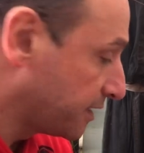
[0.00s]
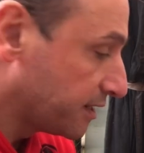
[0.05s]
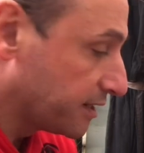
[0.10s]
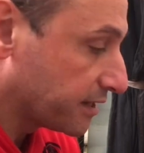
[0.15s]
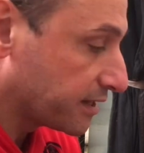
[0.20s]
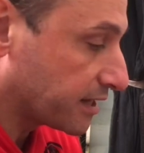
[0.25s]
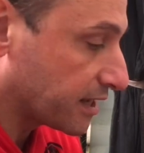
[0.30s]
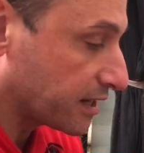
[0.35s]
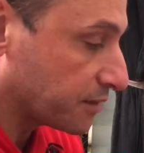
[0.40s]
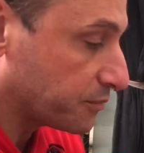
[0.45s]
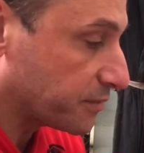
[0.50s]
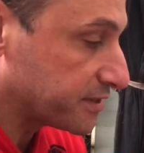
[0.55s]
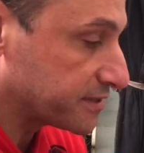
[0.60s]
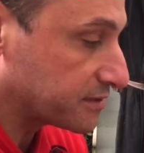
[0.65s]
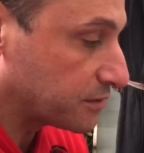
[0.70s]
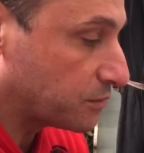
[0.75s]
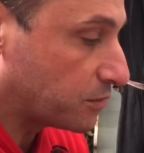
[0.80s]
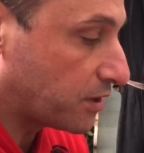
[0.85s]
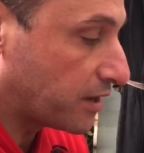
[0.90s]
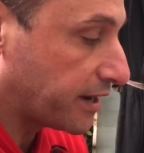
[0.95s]
get a piece
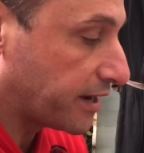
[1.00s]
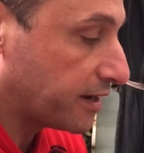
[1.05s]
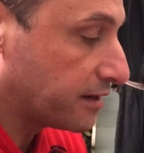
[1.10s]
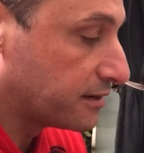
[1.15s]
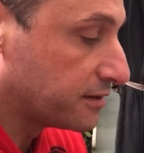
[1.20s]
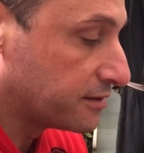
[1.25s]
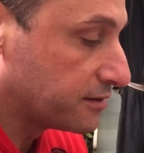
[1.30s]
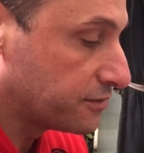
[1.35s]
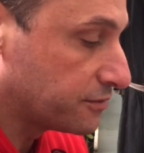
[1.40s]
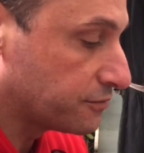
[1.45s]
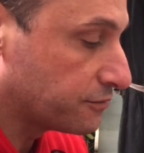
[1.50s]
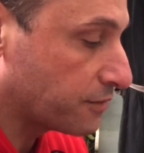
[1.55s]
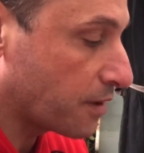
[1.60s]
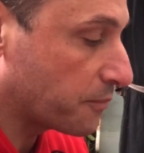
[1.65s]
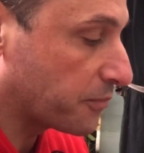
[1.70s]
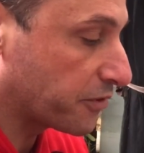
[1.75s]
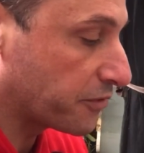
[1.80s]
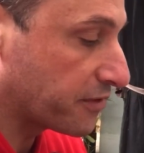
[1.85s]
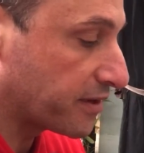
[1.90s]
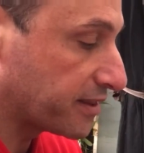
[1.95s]
of wire, wrap
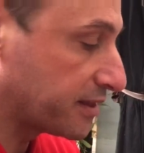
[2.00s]
it around the